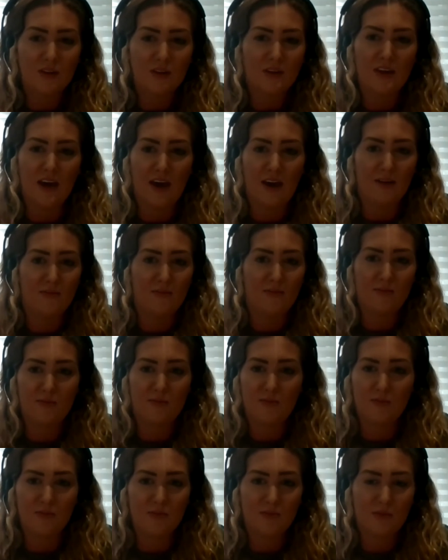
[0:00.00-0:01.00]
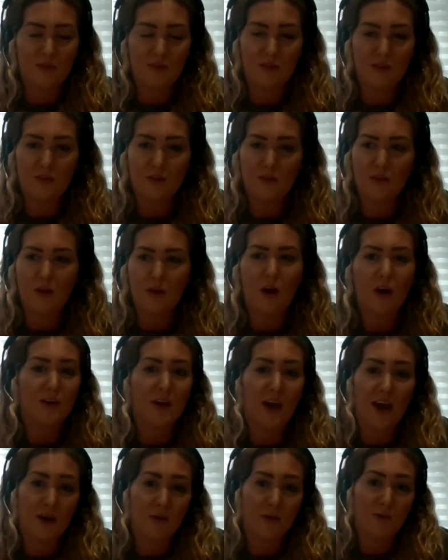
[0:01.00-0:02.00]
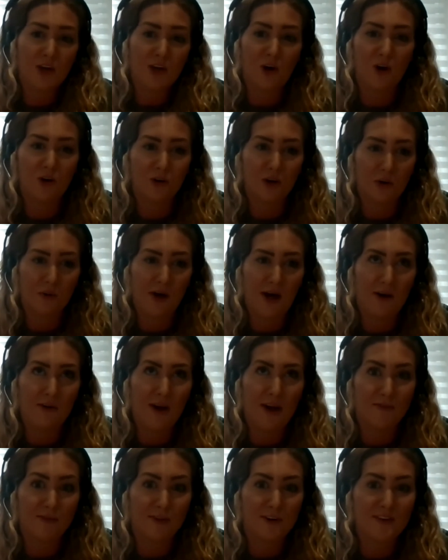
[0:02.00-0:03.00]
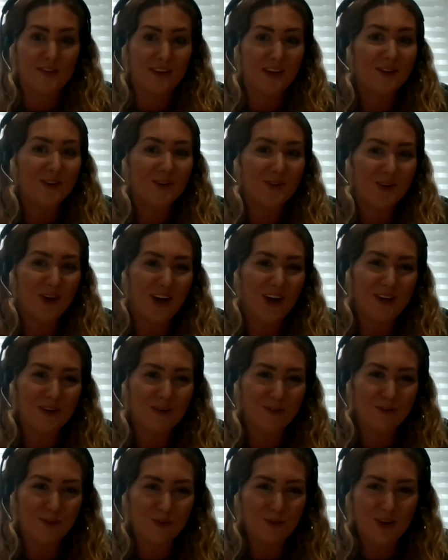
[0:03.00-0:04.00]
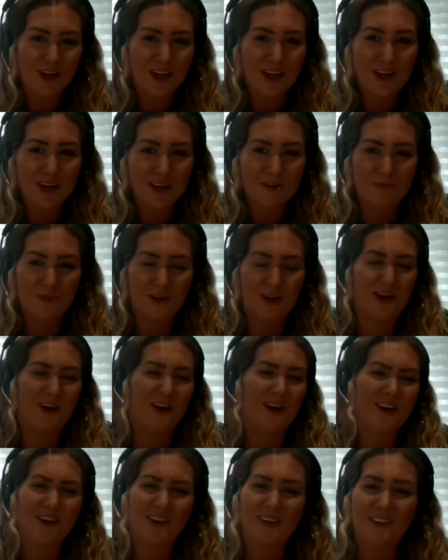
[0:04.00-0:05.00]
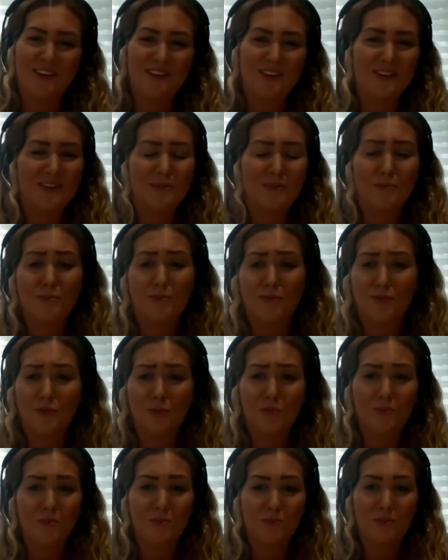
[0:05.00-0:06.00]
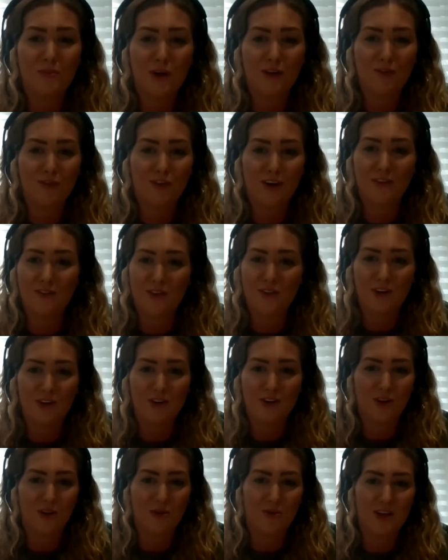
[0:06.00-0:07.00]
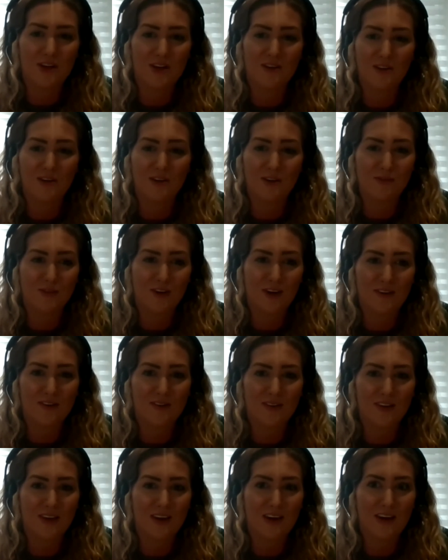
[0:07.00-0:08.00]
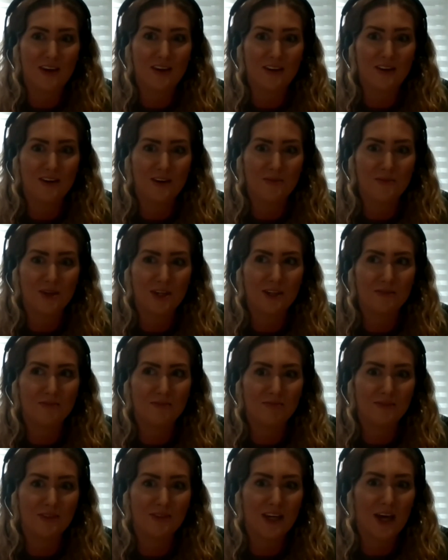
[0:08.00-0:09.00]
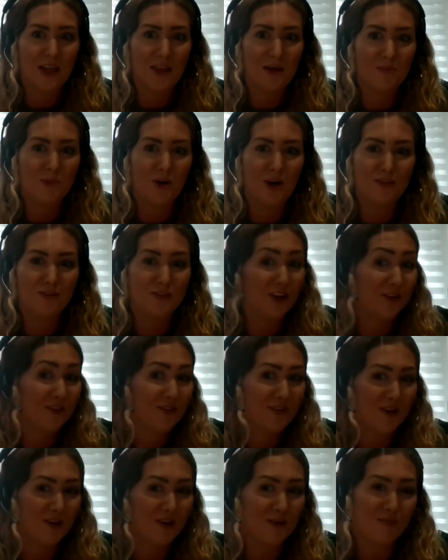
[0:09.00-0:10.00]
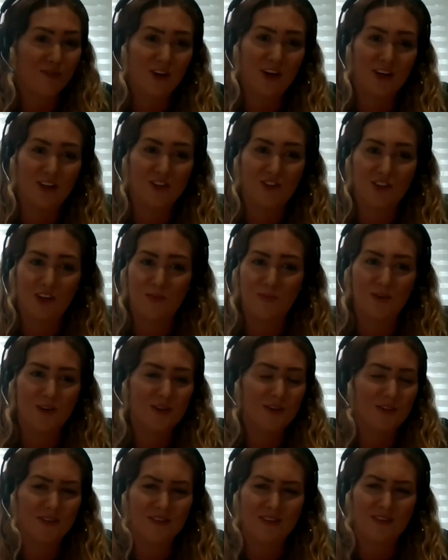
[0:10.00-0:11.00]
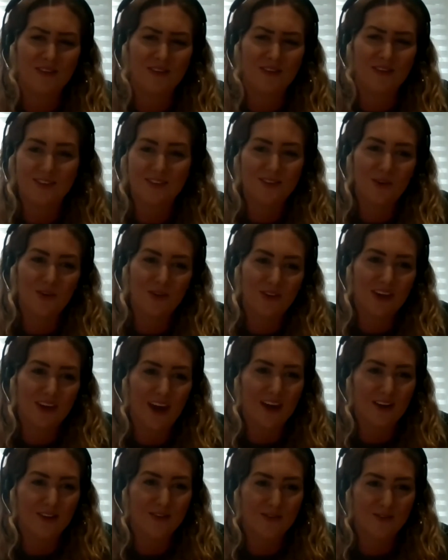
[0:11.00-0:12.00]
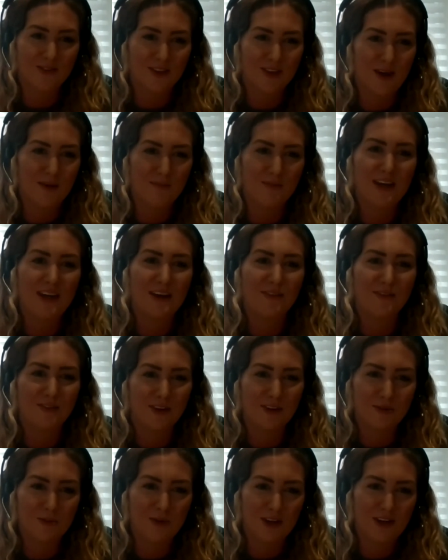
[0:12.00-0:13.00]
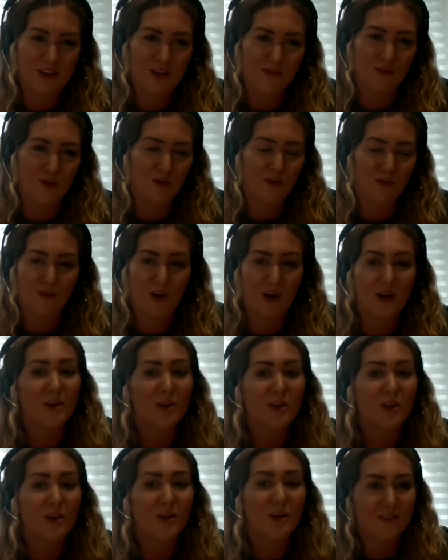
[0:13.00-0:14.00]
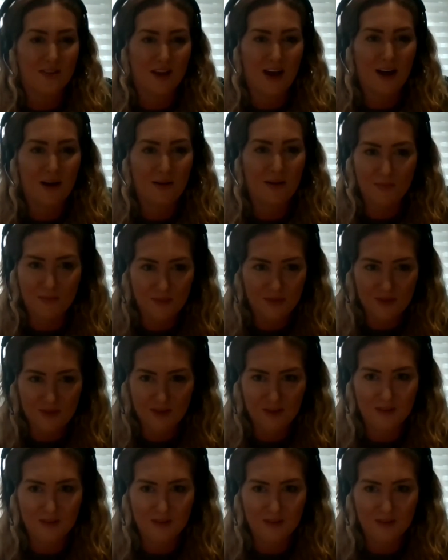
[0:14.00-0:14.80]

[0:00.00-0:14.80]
yeah, okay, we can't go out every single night of the week, but from my friends I know that went to university, I mean, yeah, they might have done so in first year, but it's not the case for them either when they've got final exams